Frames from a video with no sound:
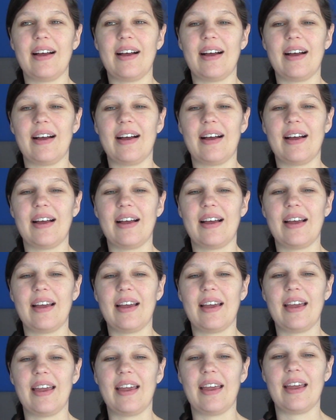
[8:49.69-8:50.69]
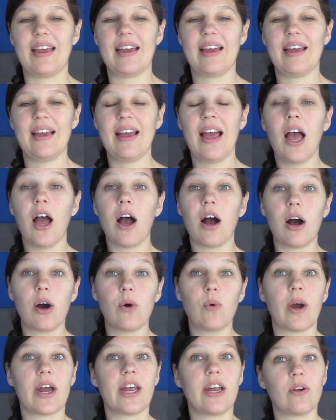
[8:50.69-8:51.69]
I
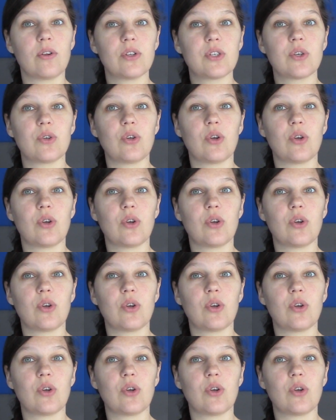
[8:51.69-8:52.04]
also